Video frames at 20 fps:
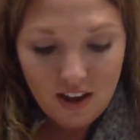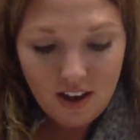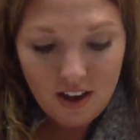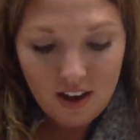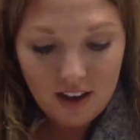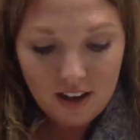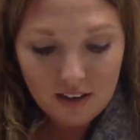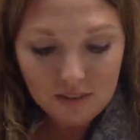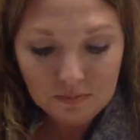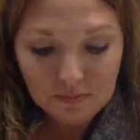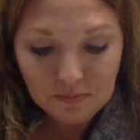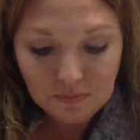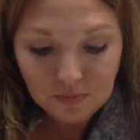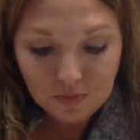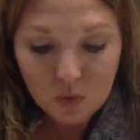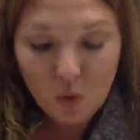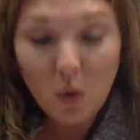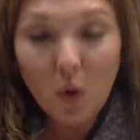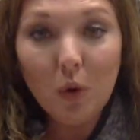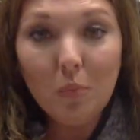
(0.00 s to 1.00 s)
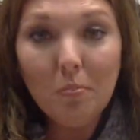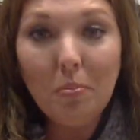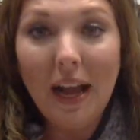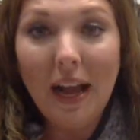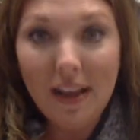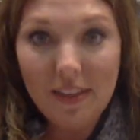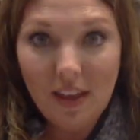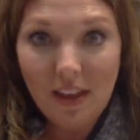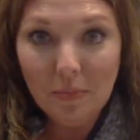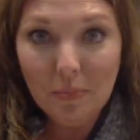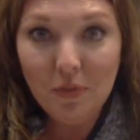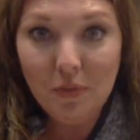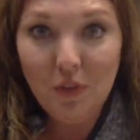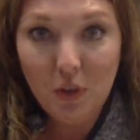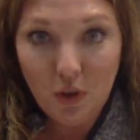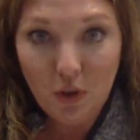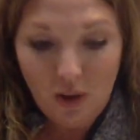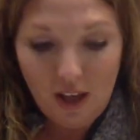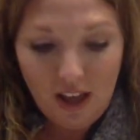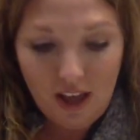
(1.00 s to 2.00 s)
um, or buy them if
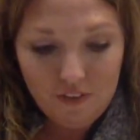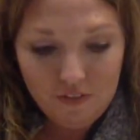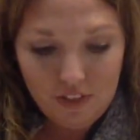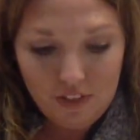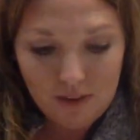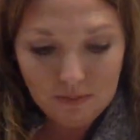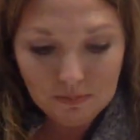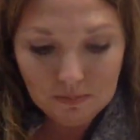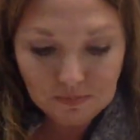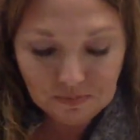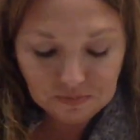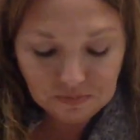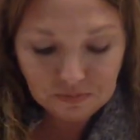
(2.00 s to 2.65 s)
you don't have them.